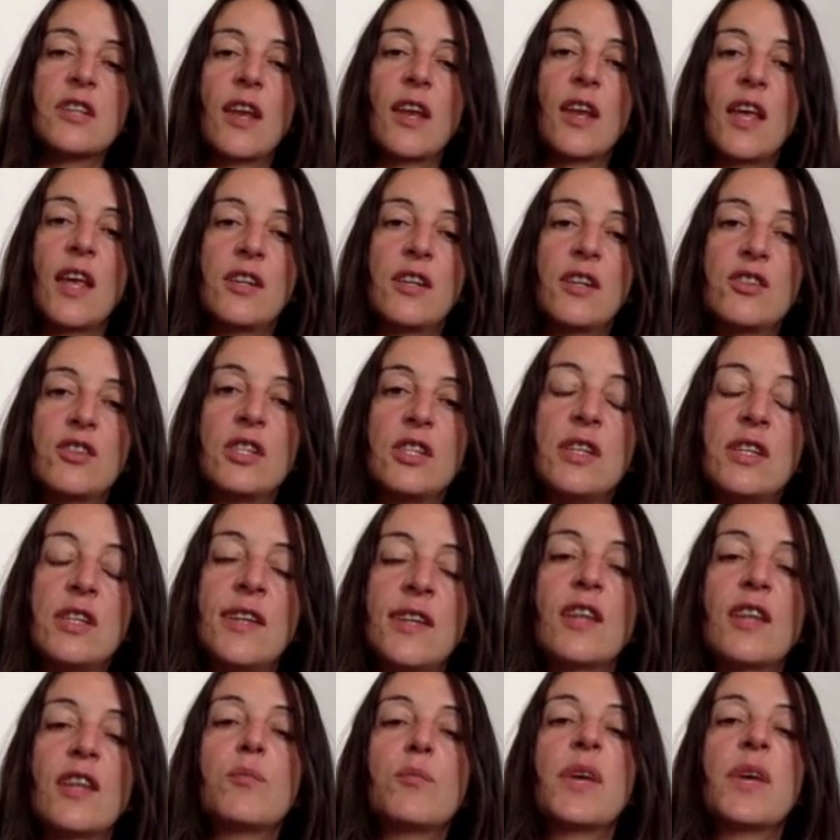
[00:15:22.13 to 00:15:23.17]
that energy.
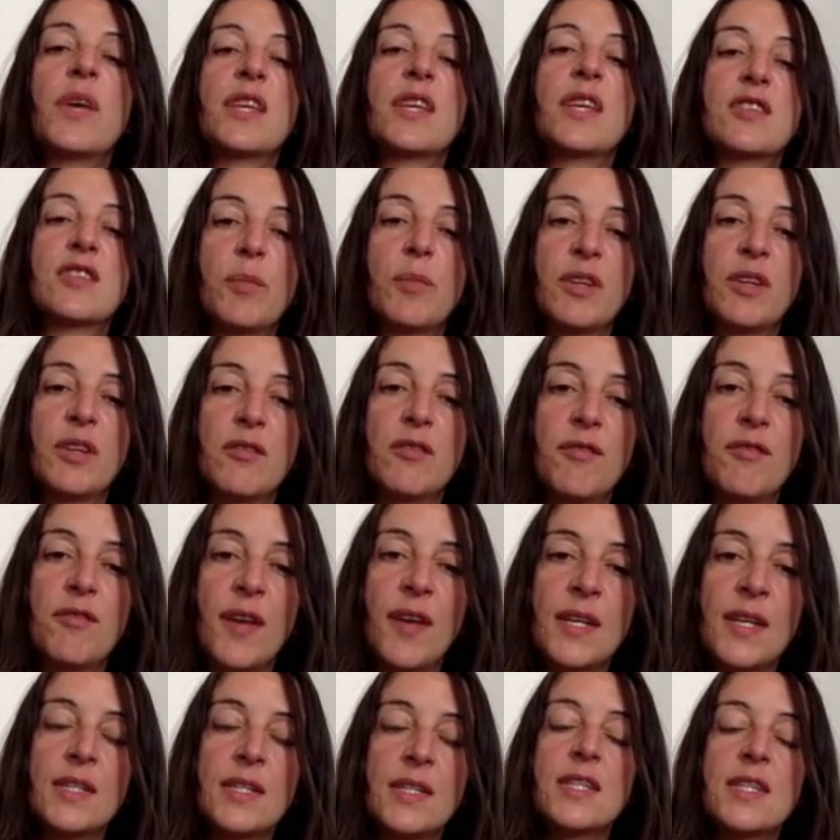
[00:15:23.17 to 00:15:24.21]
That makes up an
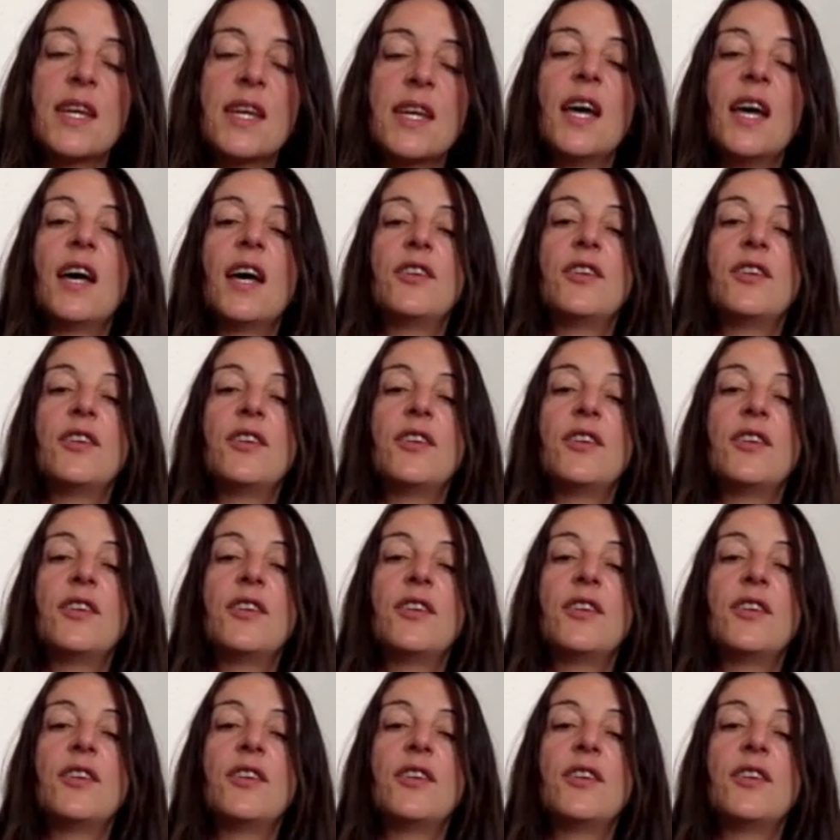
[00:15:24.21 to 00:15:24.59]
event.